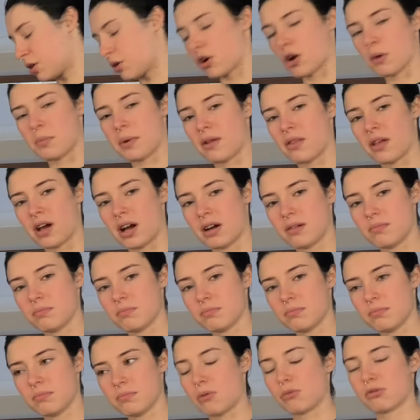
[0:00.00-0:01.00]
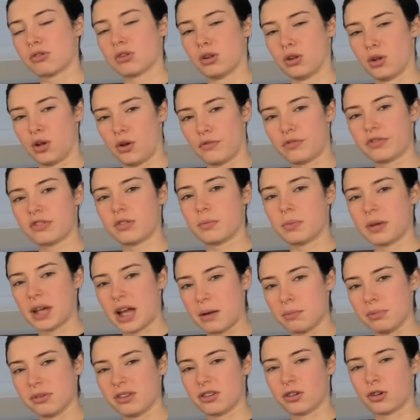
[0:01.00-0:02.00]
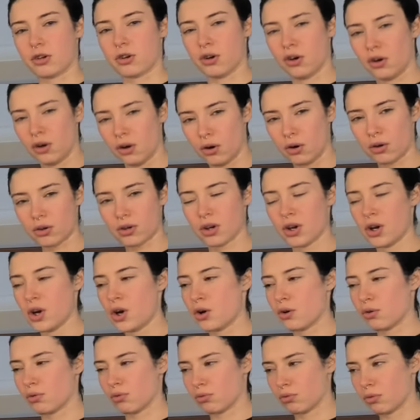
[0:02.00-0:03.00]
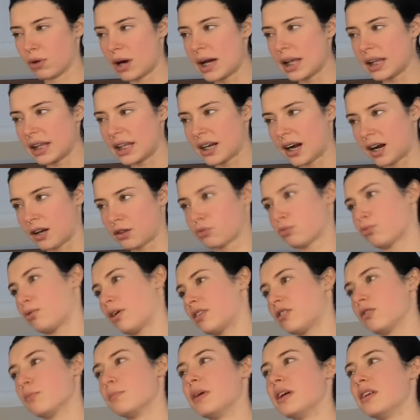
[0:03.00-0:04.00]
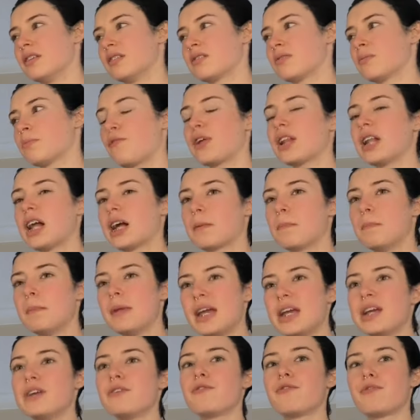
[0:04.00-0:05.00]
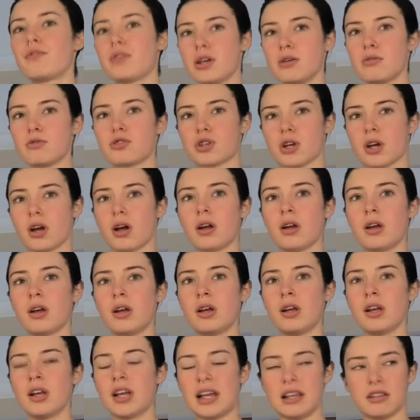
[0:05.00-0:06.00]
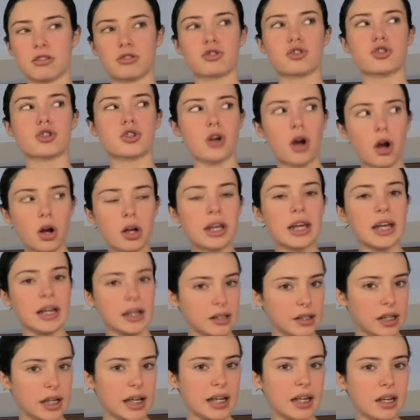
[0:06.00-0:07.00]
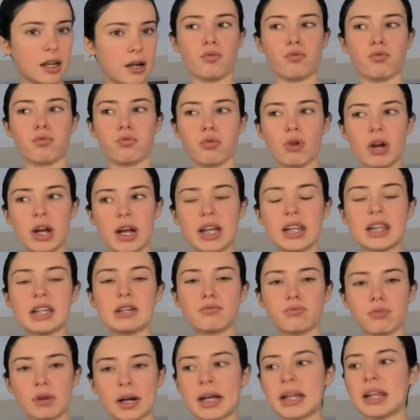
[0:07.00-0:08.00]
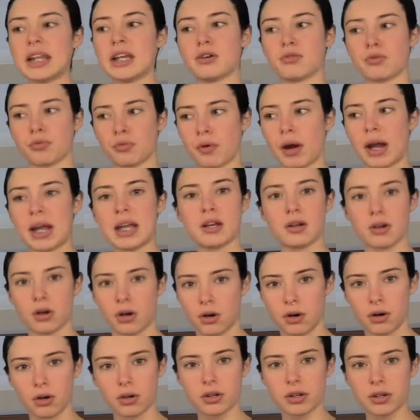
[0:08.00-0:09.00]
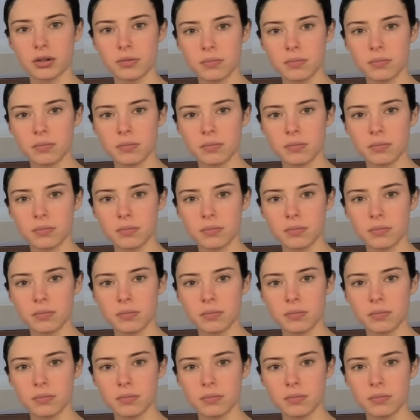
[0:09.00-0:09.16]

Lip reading: don't know about that. I would love to be able to cook really nice recipes. I feel like me in future is shockingly a really, really great cook,